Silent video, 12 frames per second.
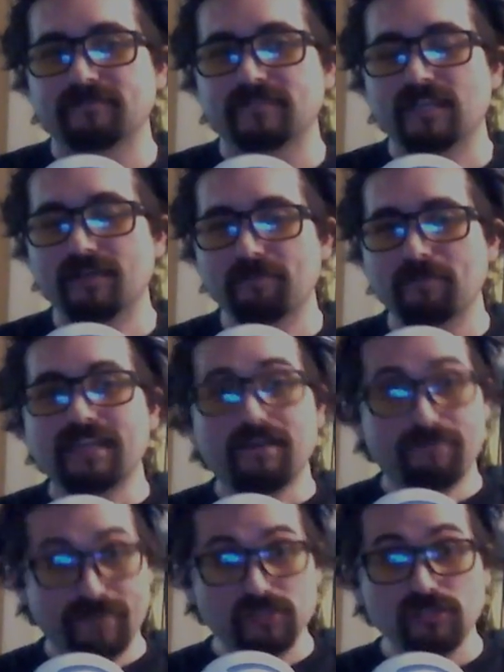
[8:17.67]
I mean,
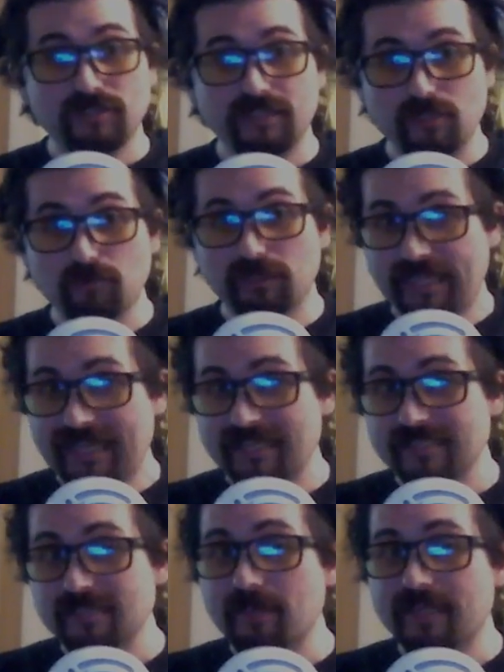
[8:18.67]
eventually you would like
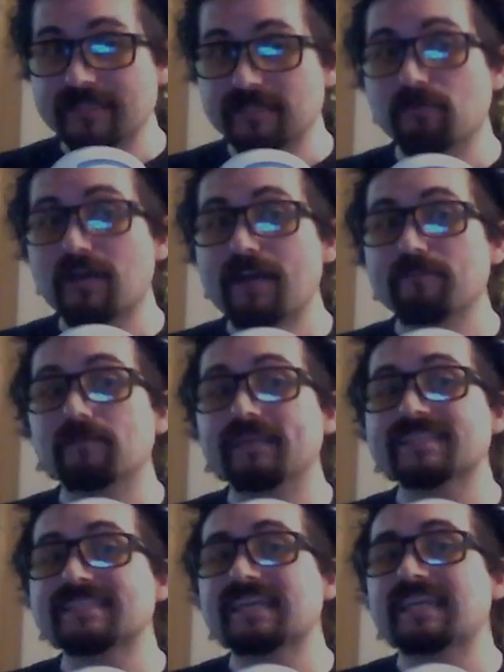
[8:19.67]
to make some profit
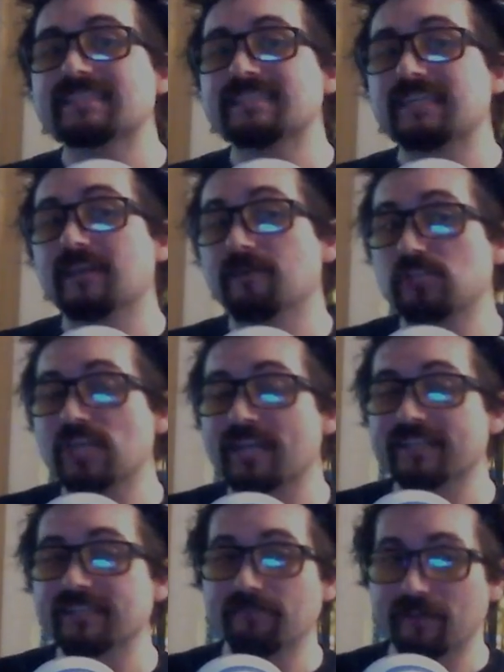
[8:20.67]
because that is the
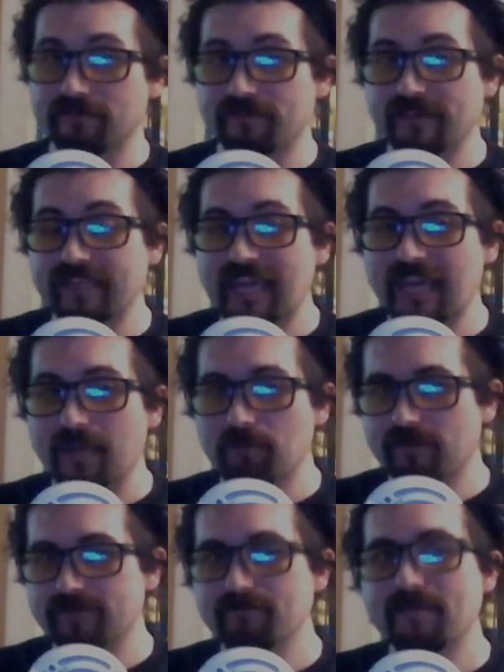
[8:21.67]
objective of the game,
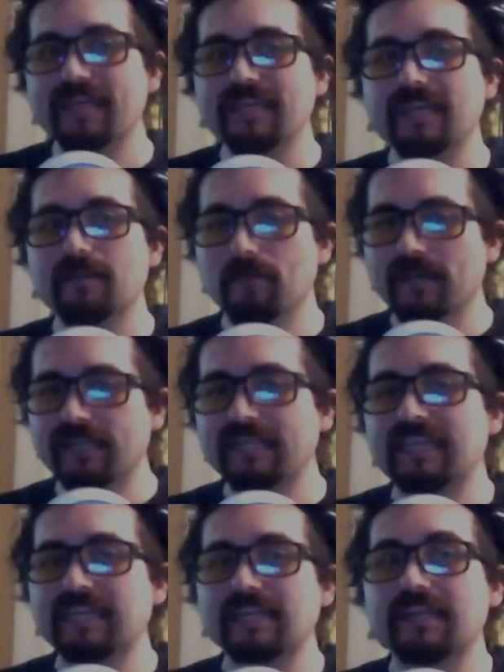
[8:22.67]
but making money
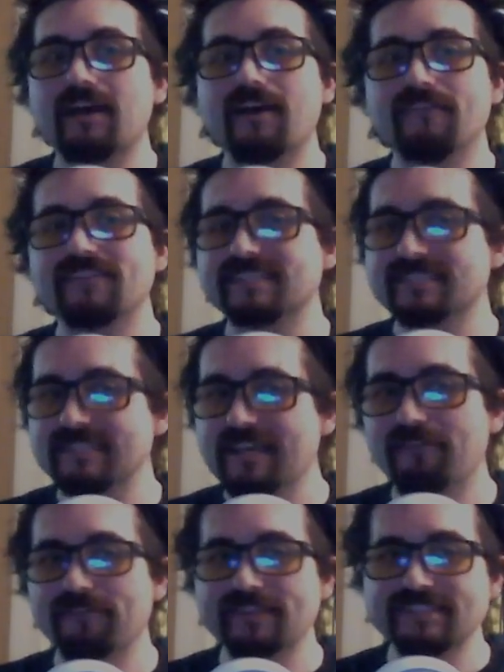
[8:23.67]
in of
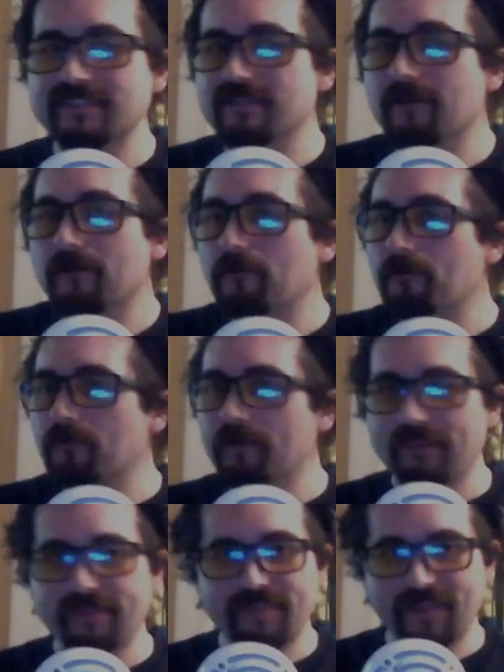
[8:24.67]
itself is no
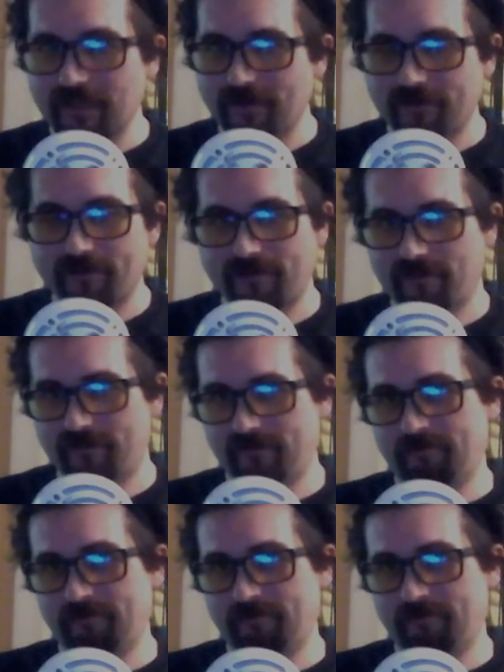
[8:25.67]
thing at all.